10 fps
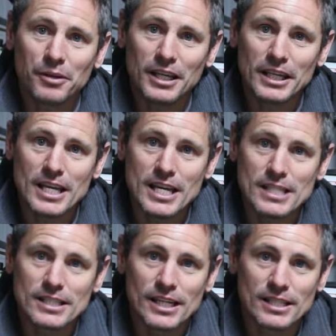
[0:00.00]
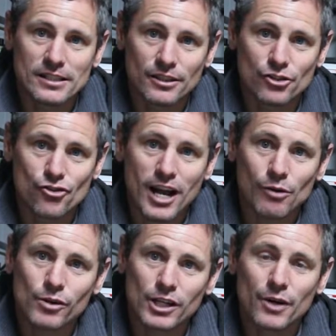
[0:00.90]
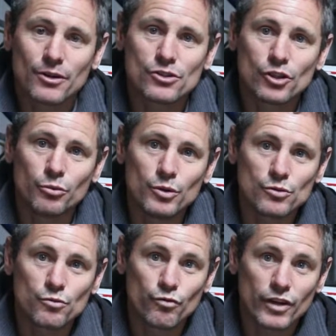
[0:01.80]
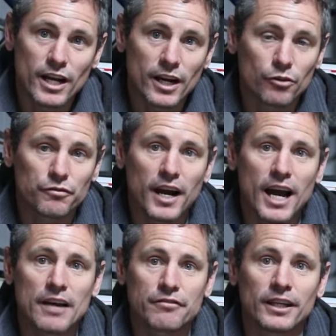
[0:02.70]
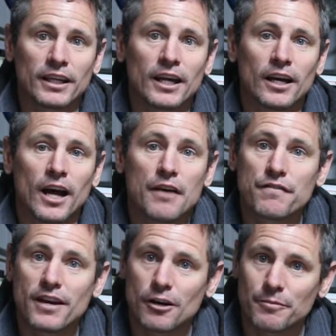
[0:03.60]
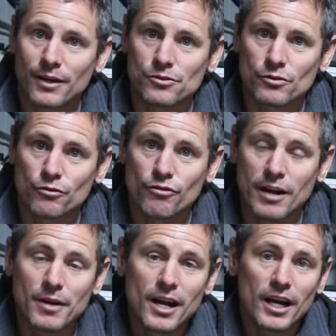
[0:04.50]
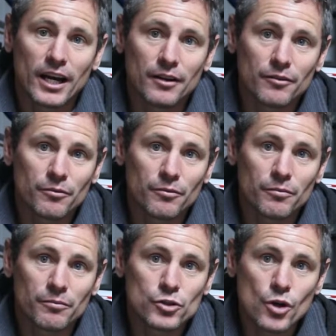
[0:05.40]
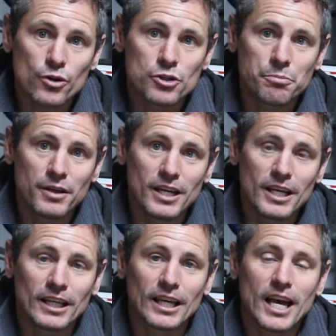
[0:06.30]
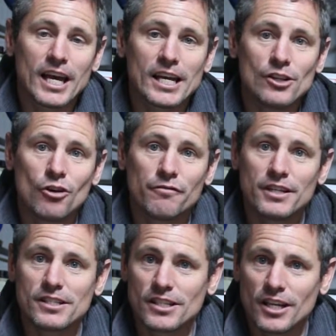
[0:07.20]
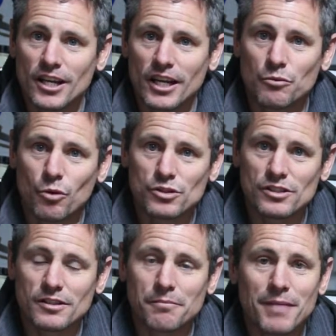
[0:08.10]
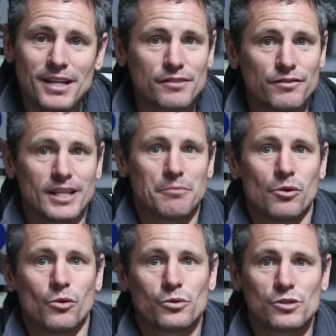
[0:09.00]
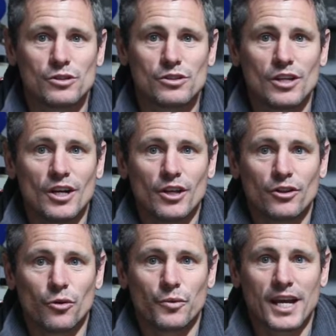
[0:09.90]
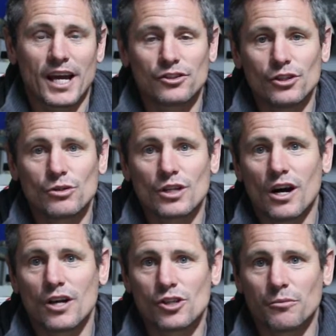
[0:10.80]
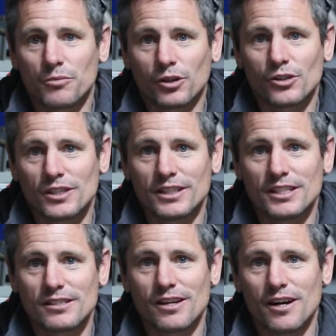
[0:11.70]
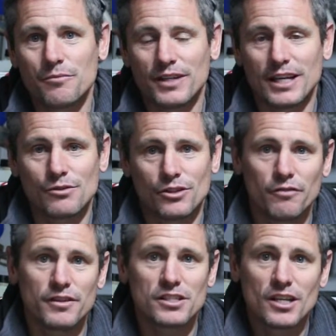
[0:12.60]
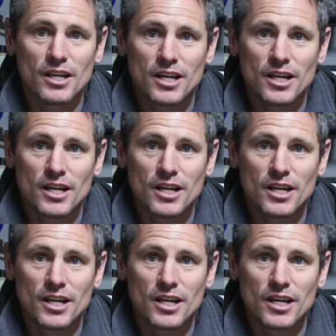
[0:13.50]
being is that the track we're going to was renowned for having a fair amount of grip, and Josh being a novice, it wasn't massively important that we had new tyres on, because at this time when he was a novice,